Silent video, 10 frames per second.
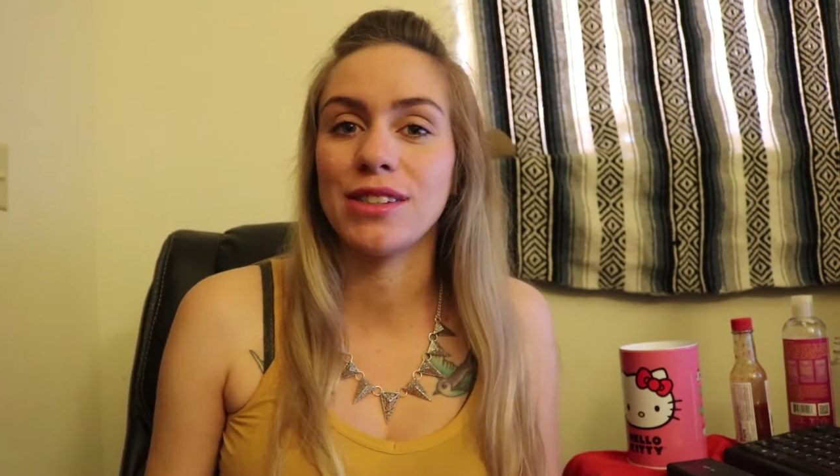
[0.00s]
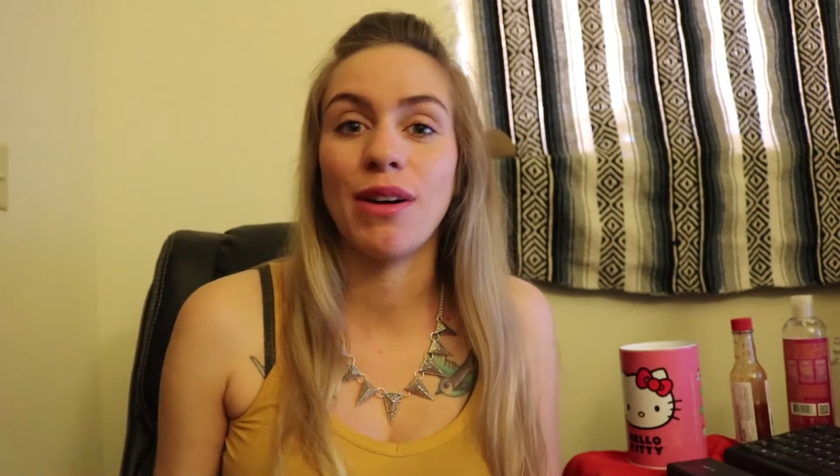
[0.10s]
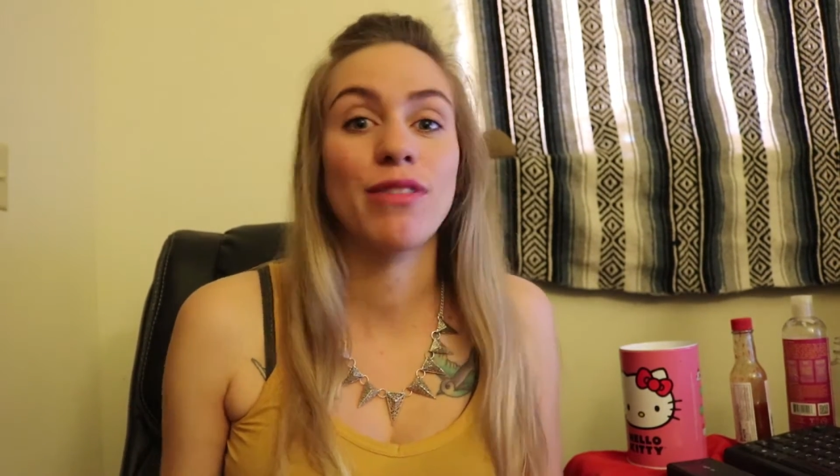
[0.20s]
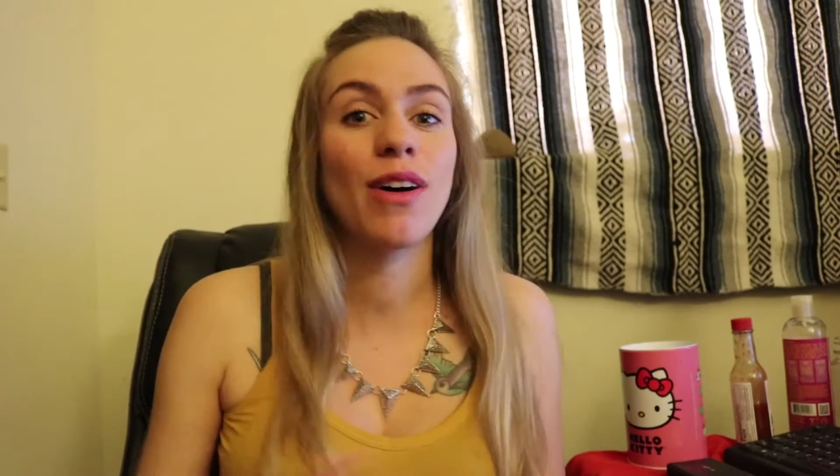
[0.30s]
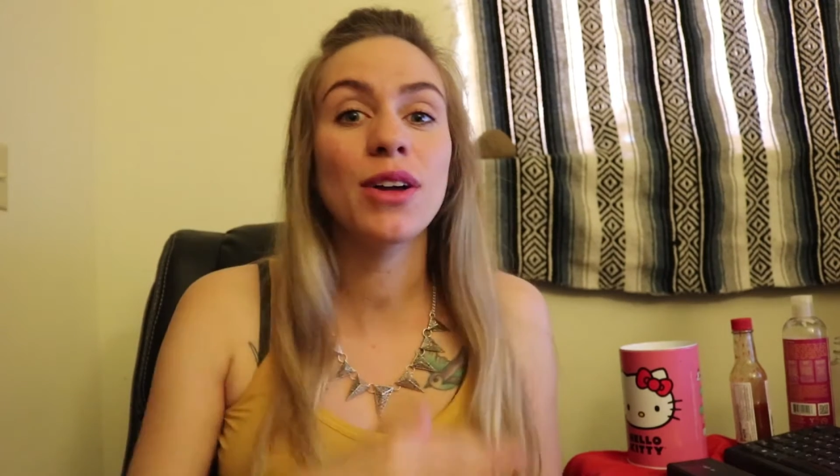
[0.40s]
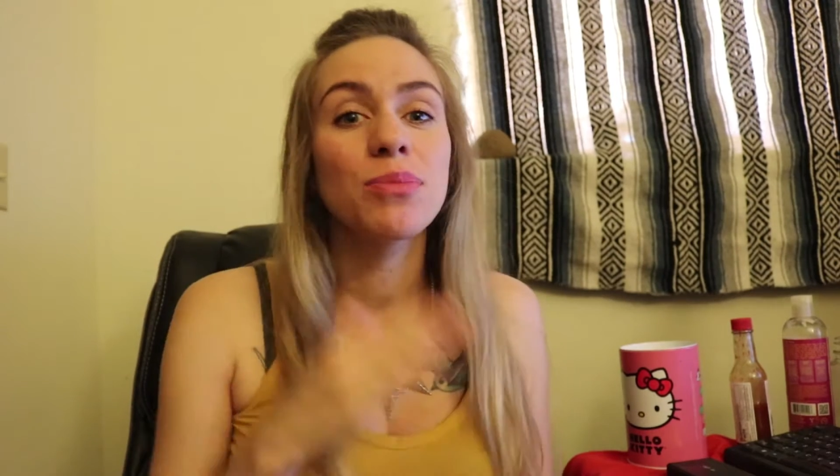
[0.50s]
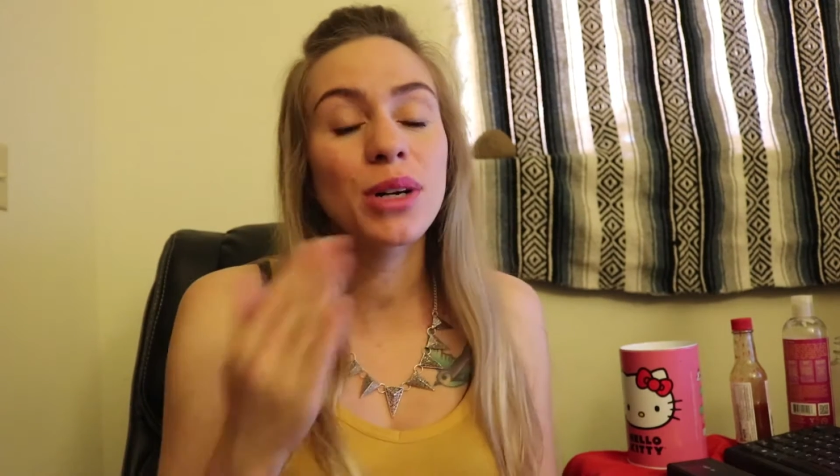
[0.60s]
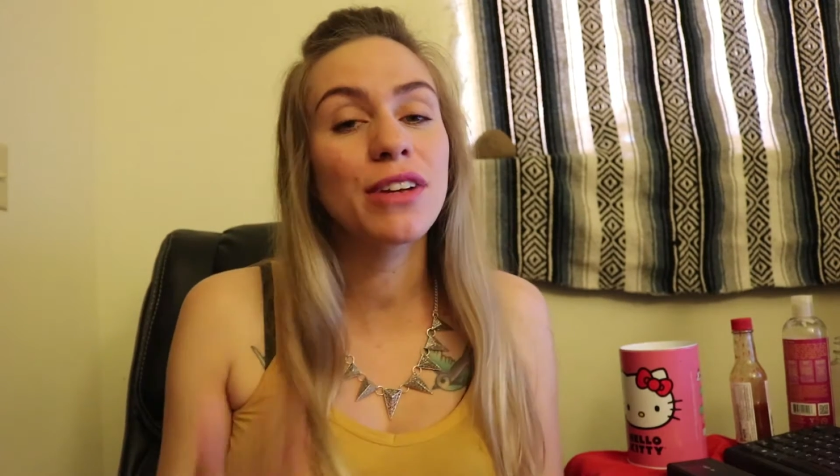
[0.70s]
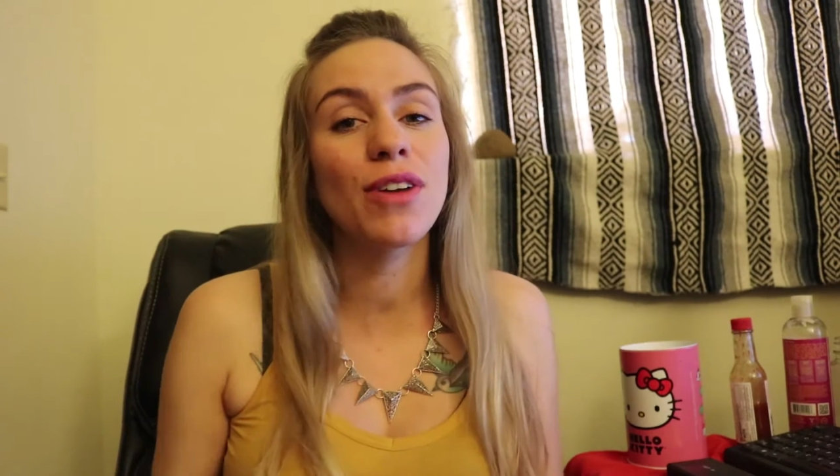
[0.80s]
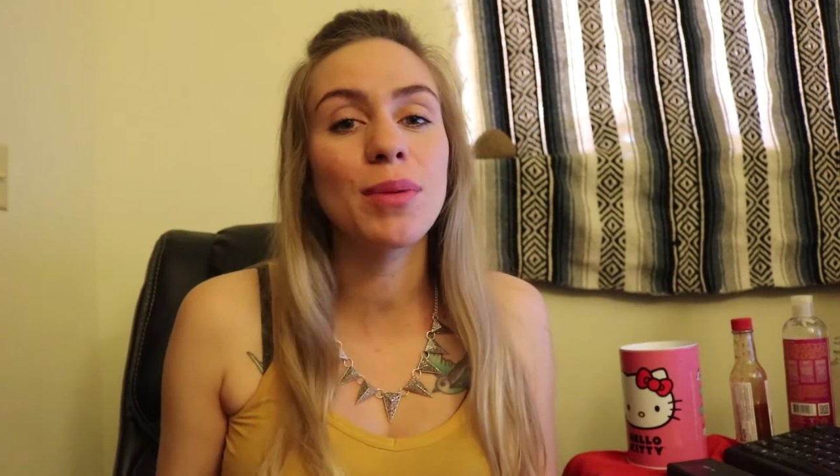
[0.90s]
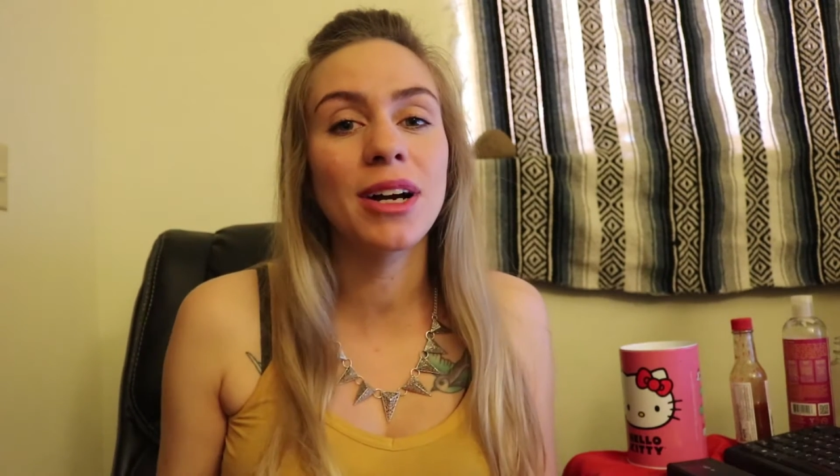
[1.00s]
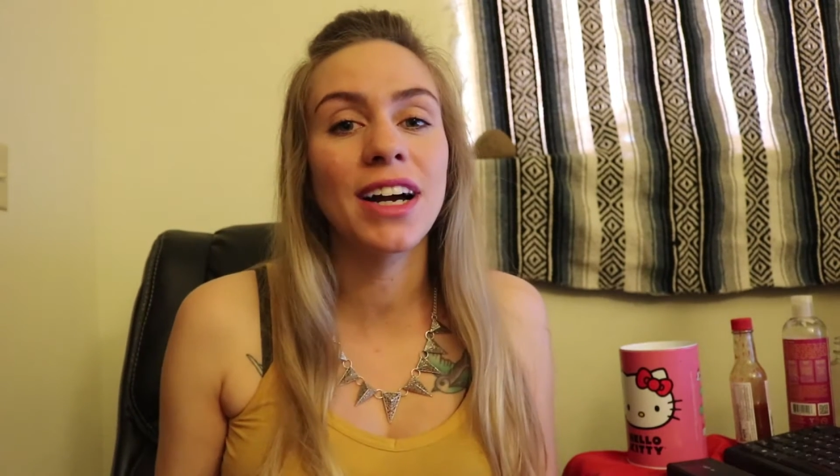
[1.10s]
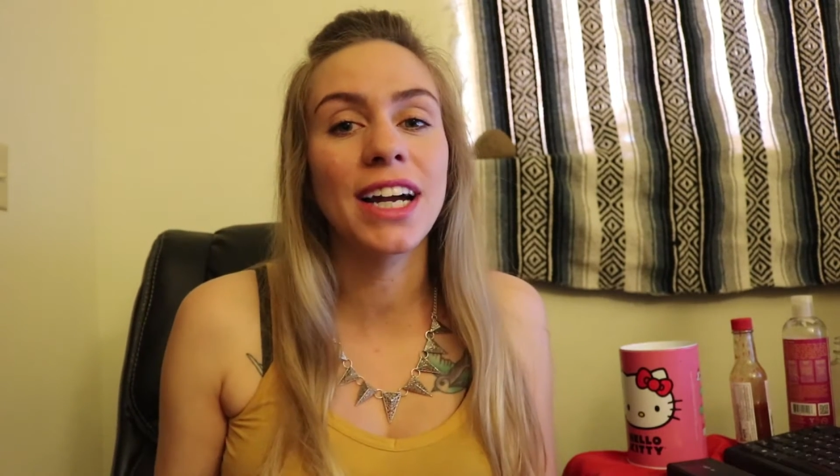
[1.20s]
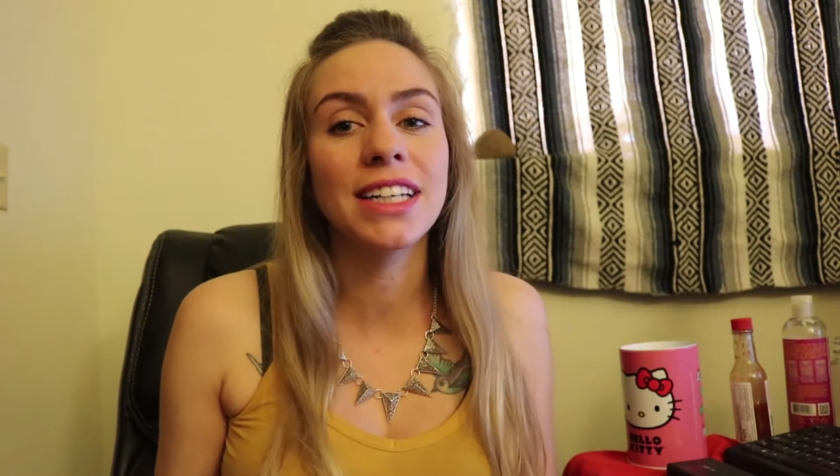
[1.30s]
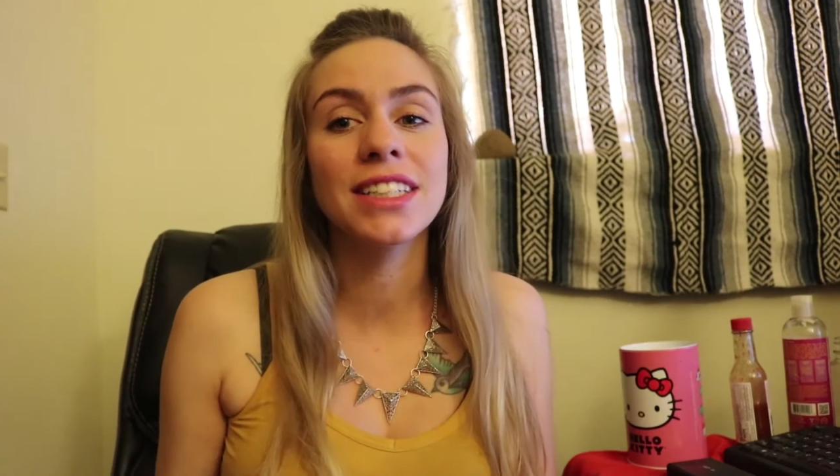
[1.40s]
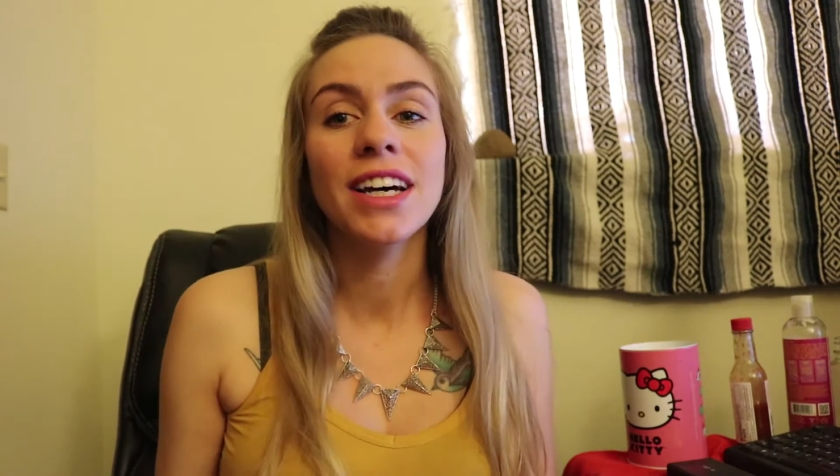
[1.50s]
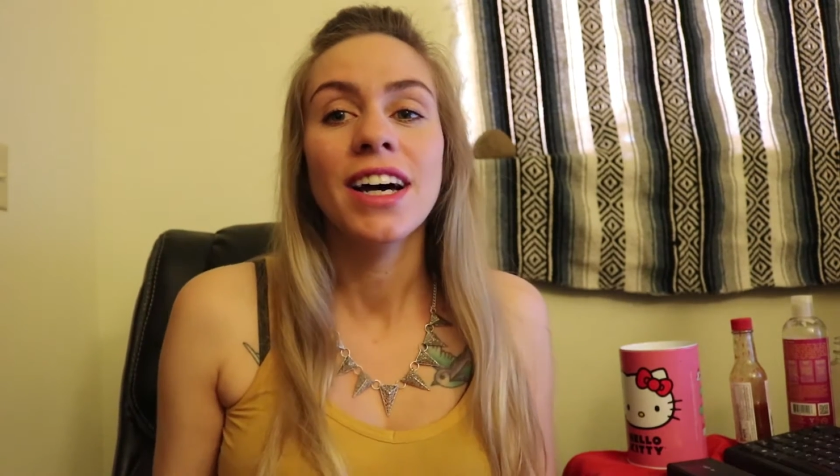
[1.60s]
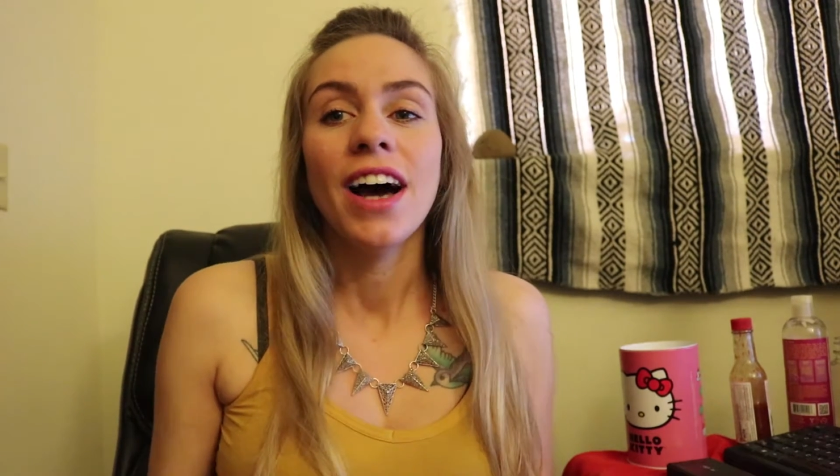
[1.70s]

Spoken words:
so I've fallen pretty far behind.